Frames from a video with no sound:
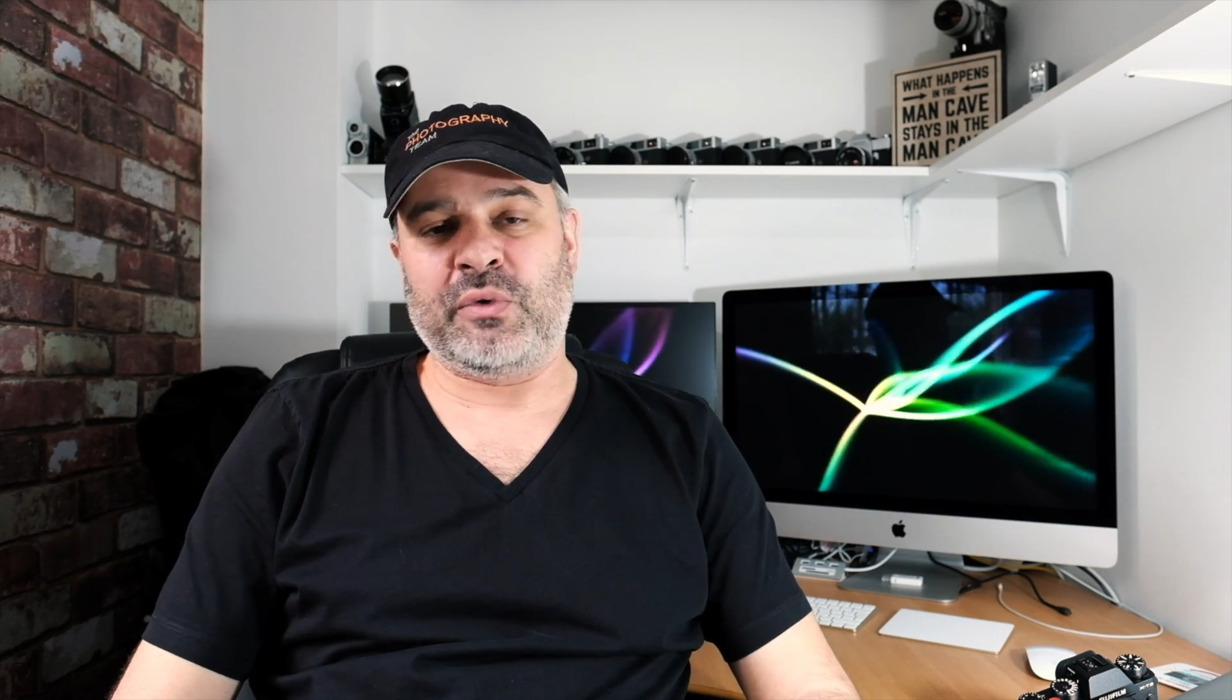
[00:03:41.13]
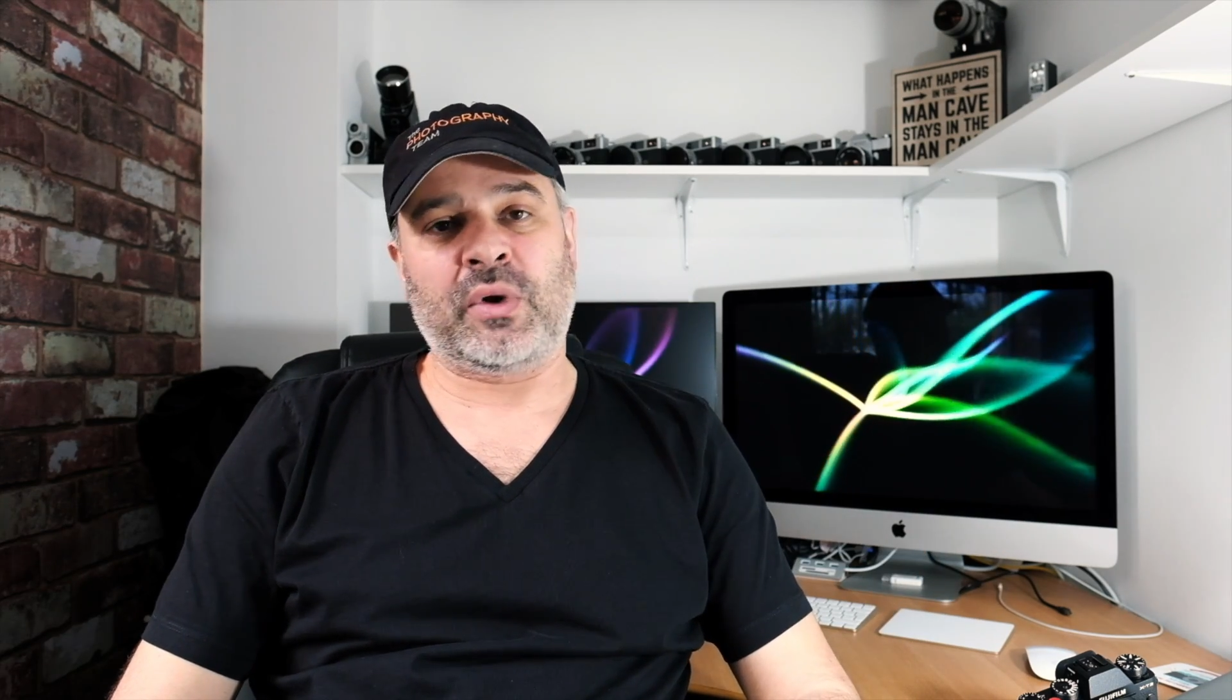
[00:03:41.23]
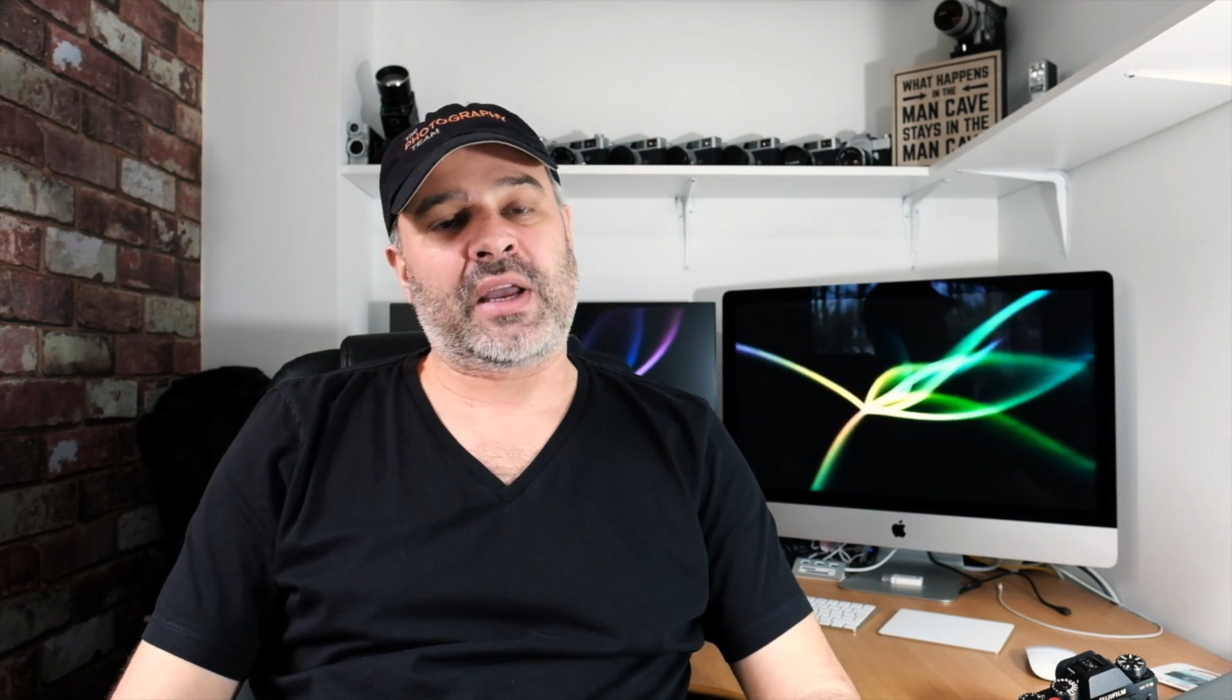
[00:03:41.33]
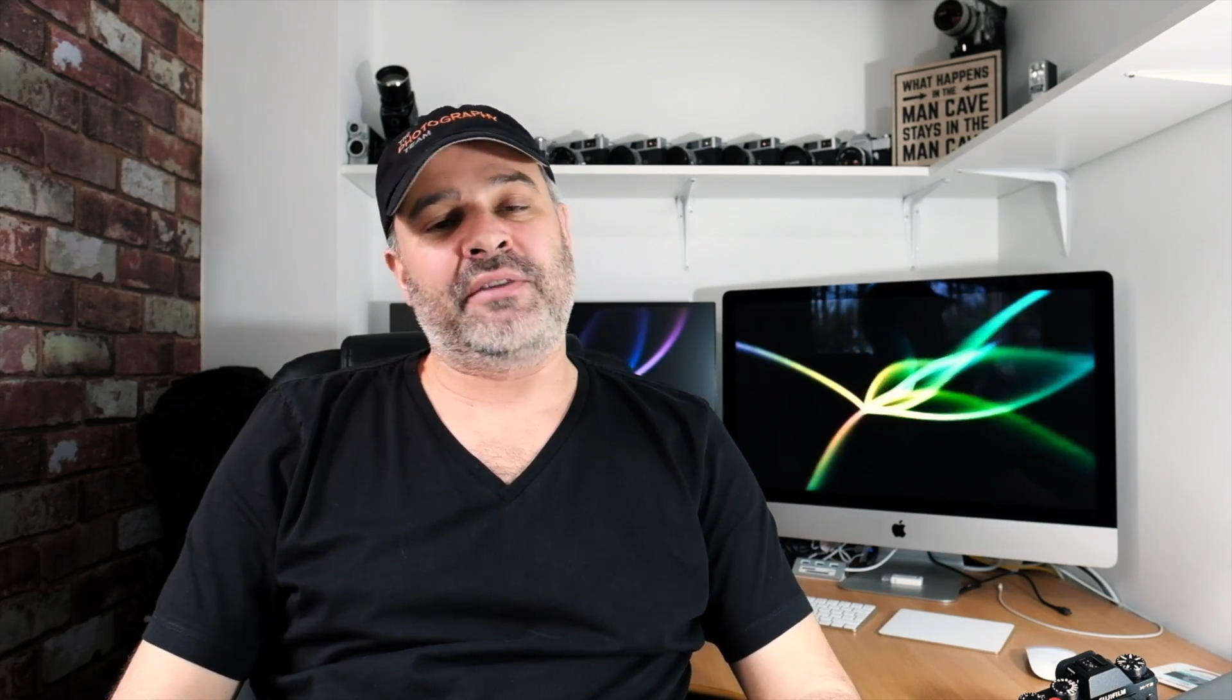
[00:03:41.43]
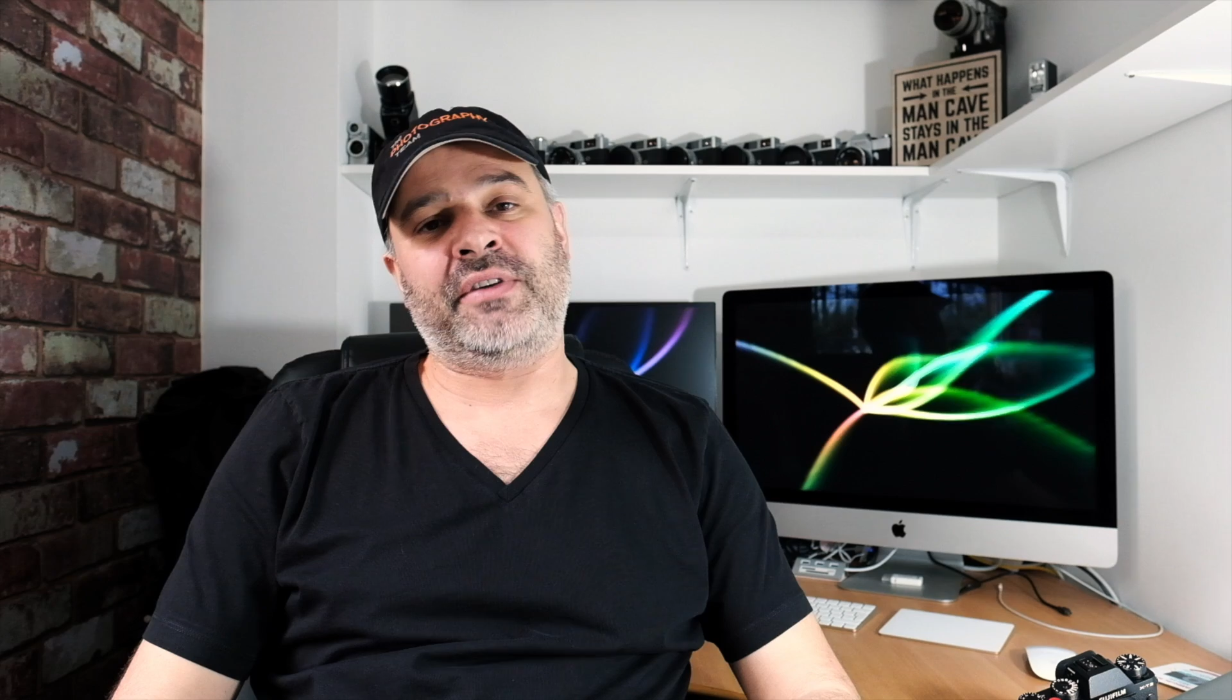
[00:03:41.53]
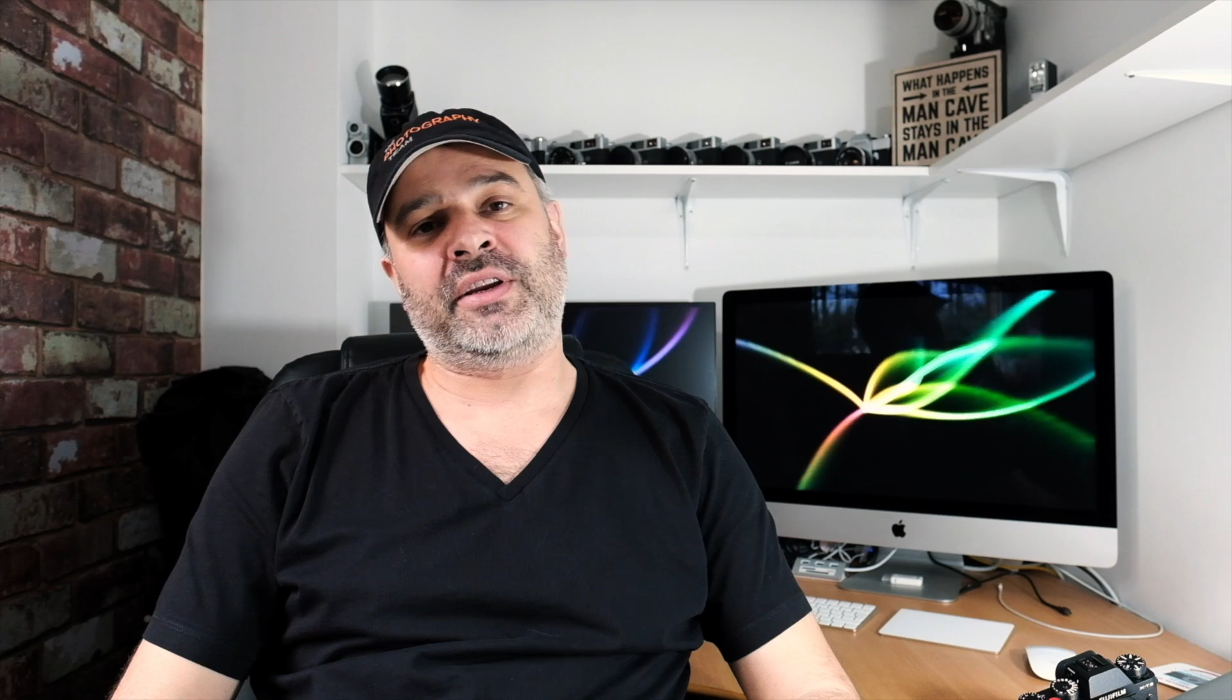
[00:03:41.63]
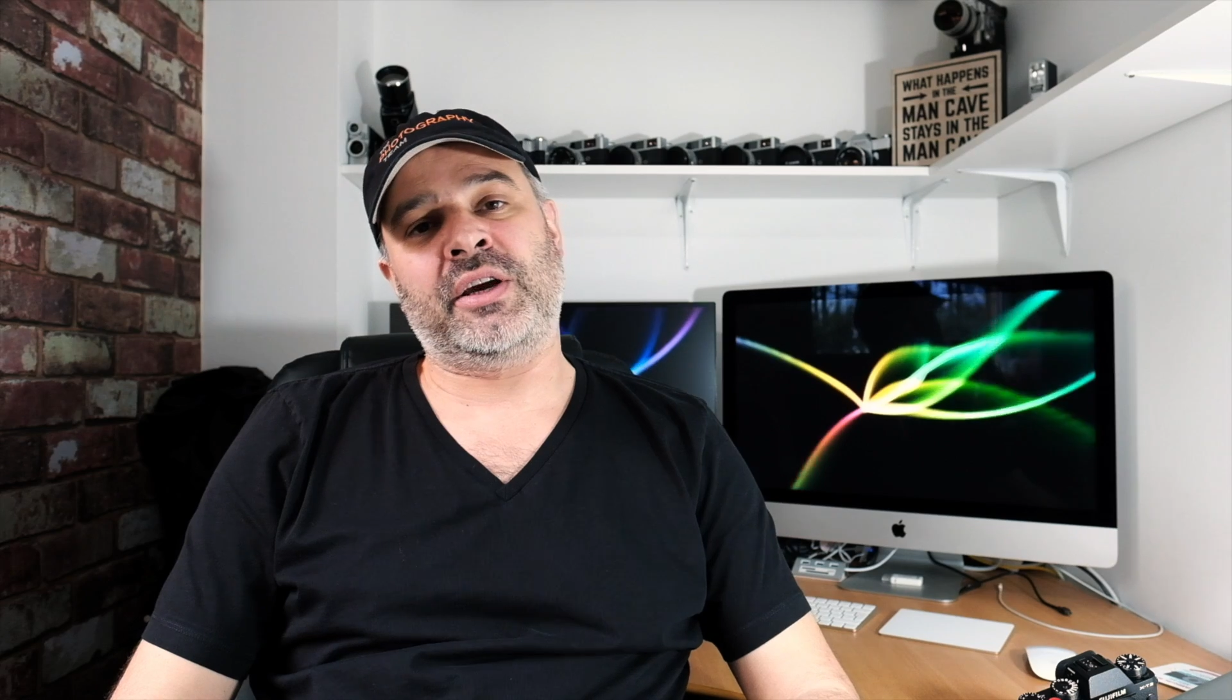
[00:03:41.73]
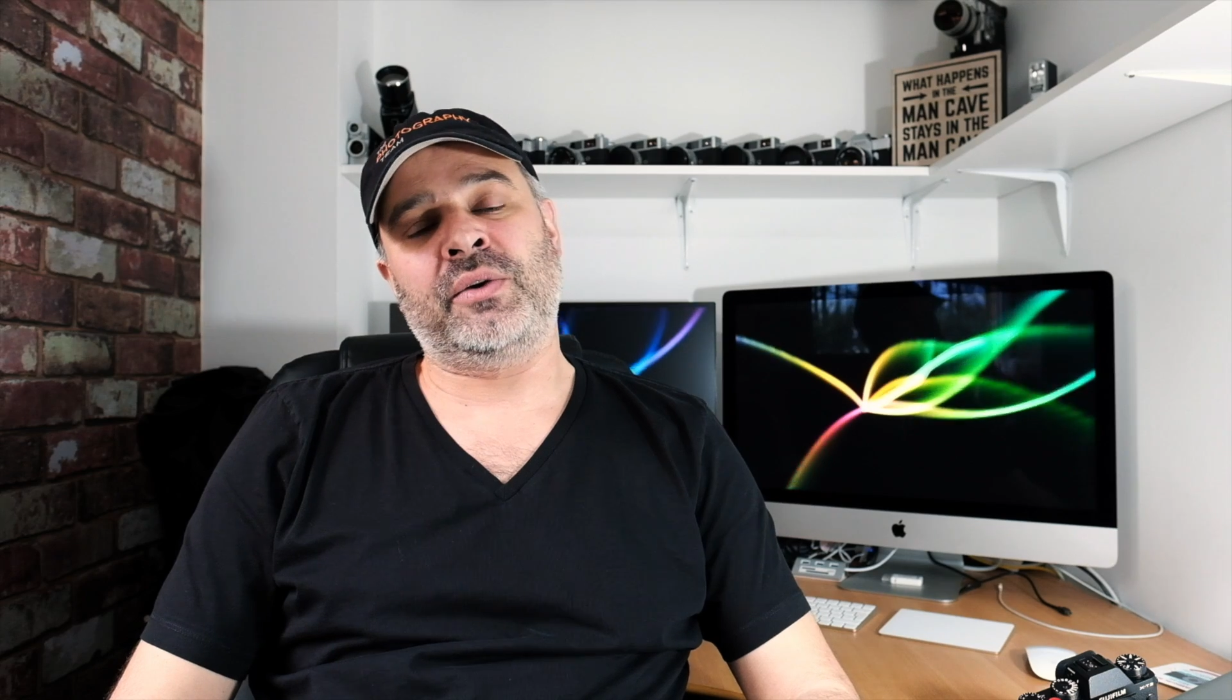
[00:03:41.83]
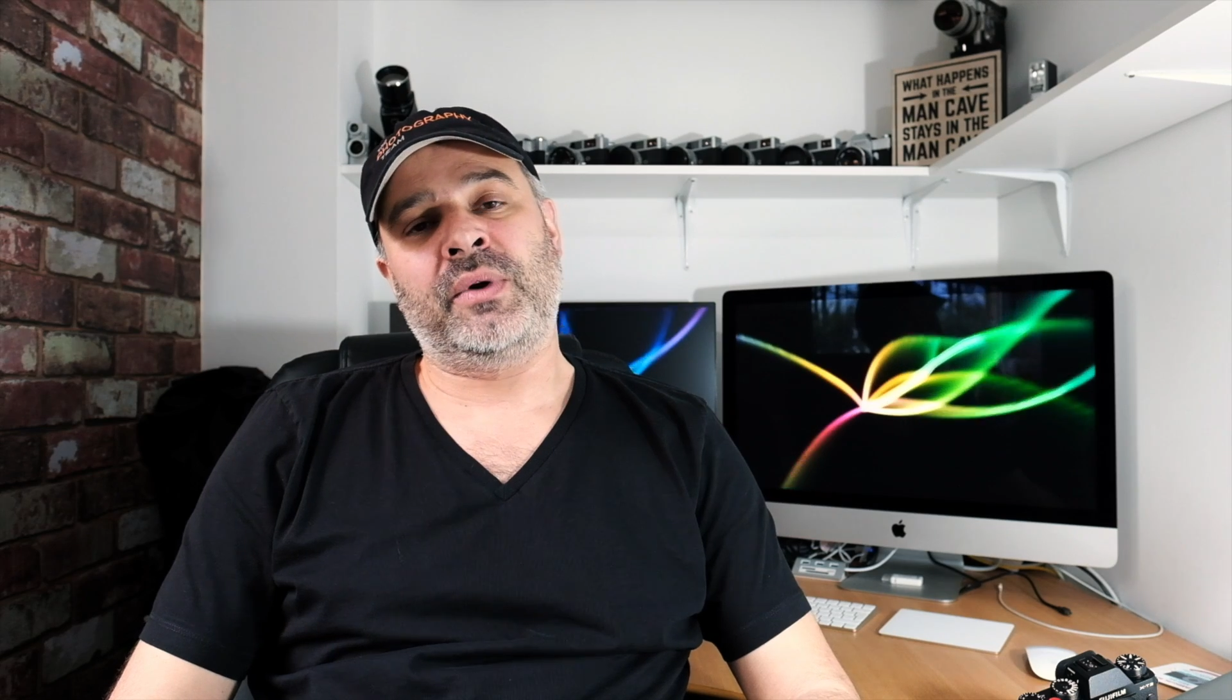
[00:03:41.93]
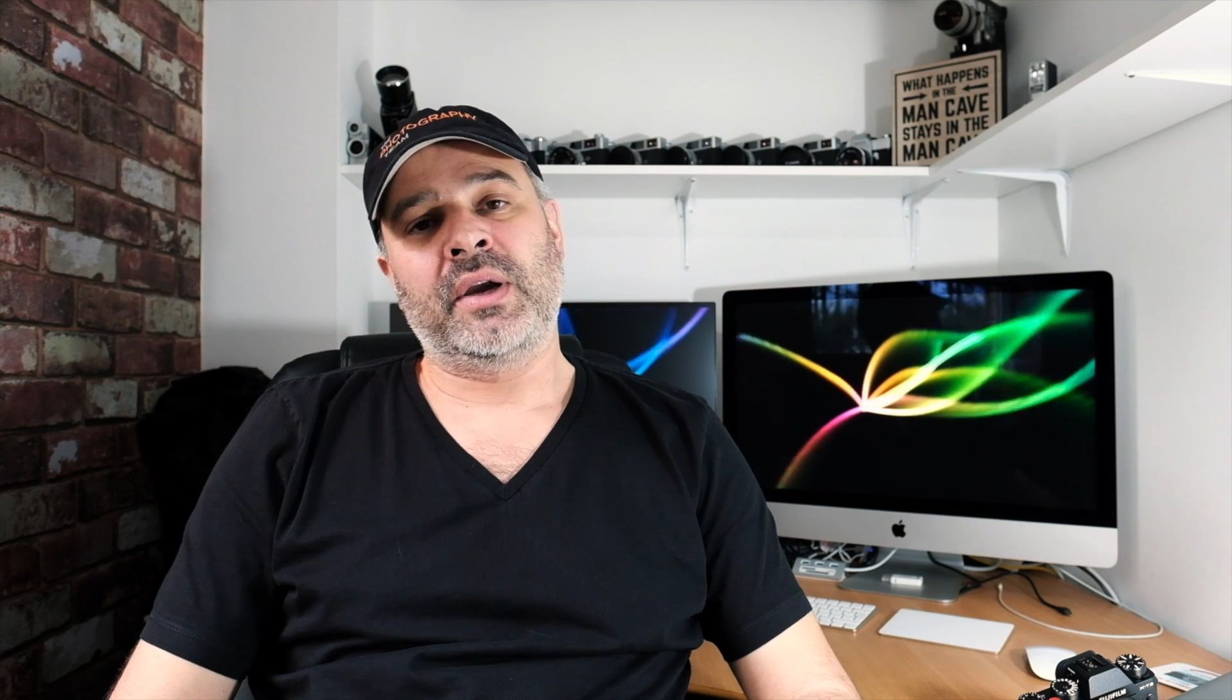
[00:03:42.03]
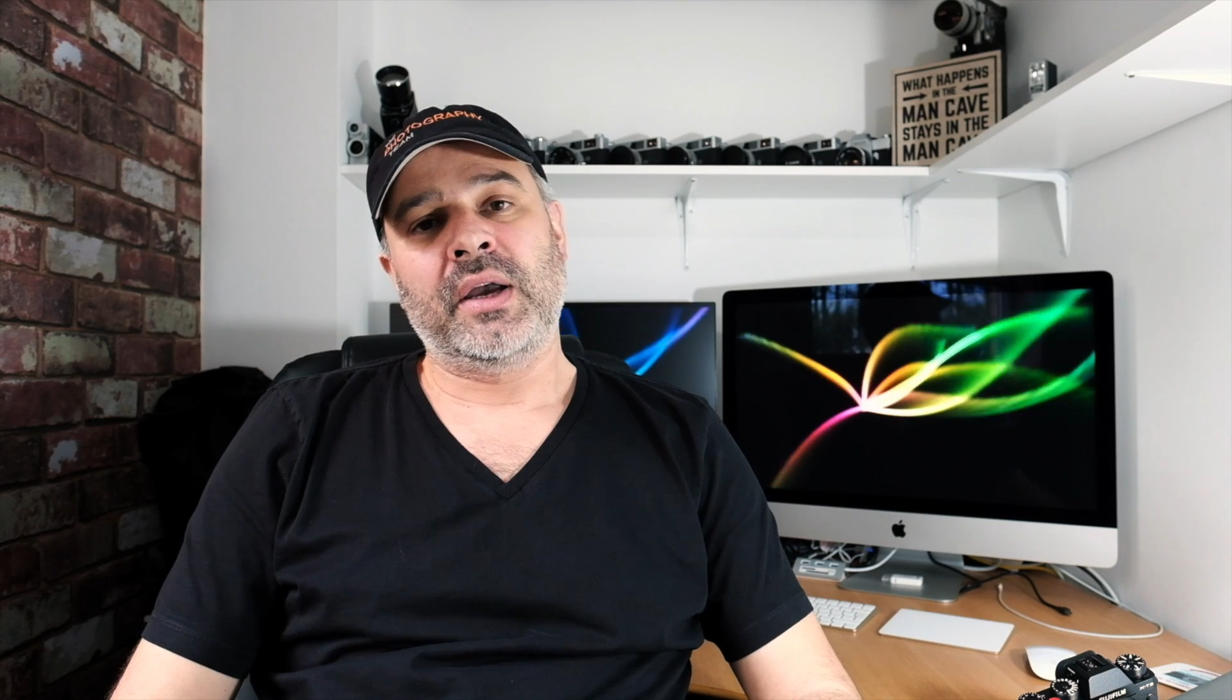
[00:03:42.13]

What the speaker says: 4K video.